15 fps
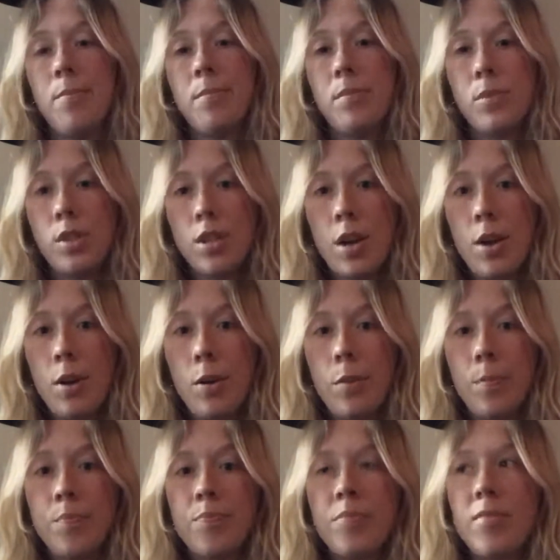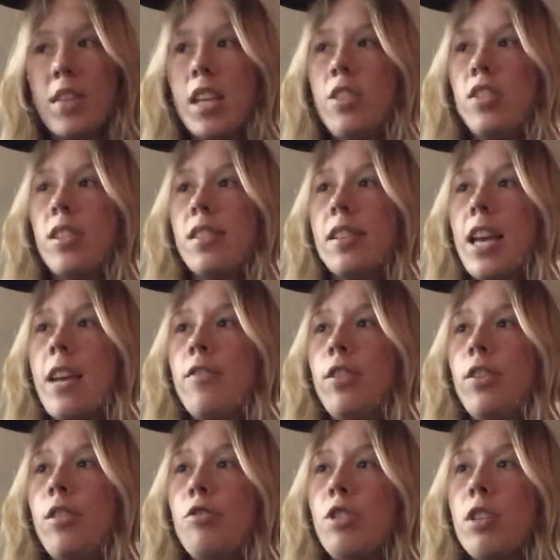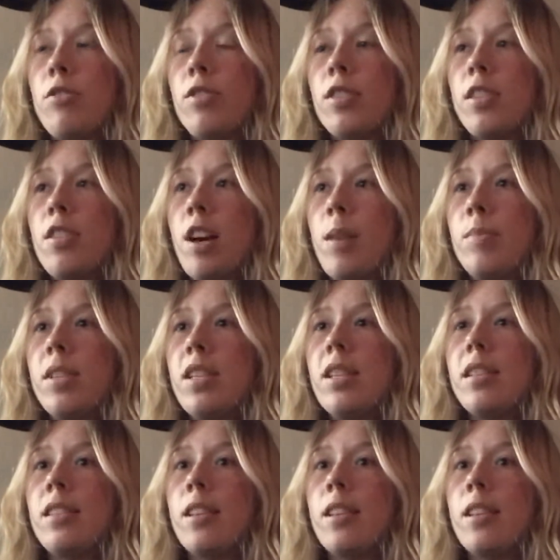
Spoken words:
So just gave a little general synopsis